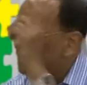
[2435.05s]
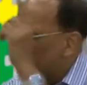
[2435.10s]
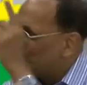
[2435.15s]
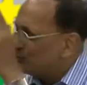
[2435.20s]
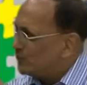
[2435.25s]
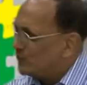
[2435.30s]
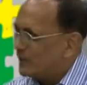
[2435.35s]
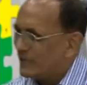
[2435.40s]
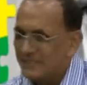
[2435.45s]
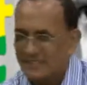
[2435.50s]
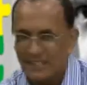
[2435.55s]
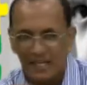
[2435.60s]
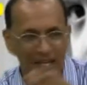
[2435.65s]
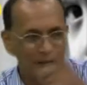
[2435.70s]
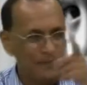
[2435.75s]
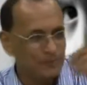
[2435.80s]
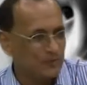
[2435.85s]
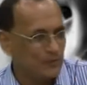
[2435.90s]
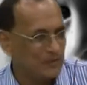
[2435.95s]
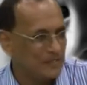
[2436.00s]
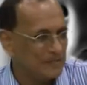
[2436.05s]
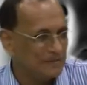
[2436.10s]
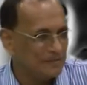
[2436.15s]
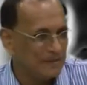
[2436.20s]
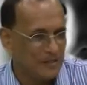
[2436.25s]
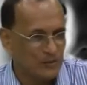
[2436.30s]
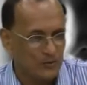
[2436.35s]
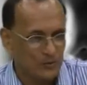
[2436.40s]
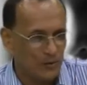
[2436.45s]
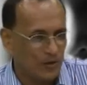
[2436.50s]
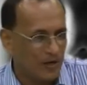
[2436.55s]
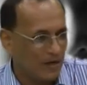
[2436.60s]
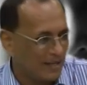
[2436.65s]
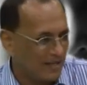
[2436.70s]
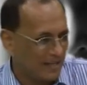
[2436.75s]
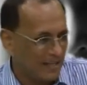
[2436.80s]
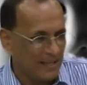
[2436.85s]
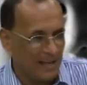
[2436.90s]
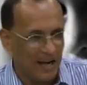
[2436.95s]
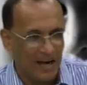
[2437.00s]
to you and salam to him and to her
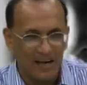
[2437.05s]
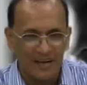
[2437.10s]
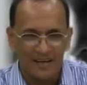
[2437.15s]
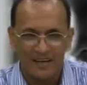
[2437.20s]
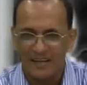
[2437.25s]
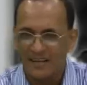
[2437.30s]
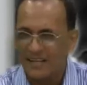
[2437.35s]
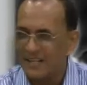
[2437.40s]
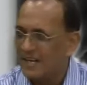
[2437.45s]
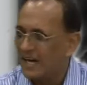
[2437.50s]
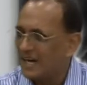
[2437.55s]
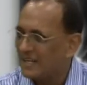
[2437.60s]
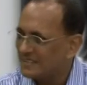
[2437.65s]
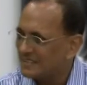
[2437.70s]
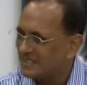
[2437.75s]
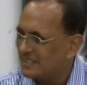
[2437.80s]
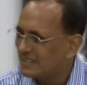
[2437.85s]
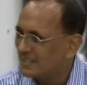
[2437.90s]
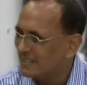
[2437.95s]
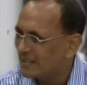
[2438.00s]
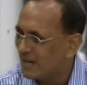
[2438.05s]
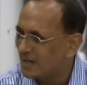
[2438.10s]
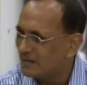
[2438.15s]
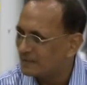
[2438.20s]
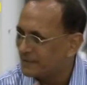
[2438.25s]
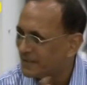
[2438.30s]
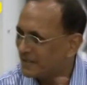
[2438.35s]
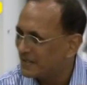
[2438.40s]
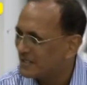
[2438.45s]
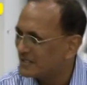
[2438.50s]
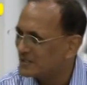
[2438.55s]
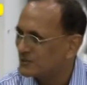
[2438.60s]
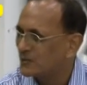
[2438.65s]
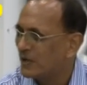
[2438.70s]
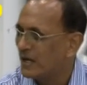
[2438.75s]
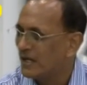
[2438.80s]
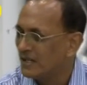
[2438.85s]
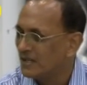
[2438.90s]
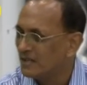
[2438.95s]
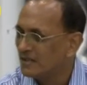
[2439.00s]
and uncle and auntie and grandparents?
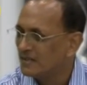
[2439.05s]
Why?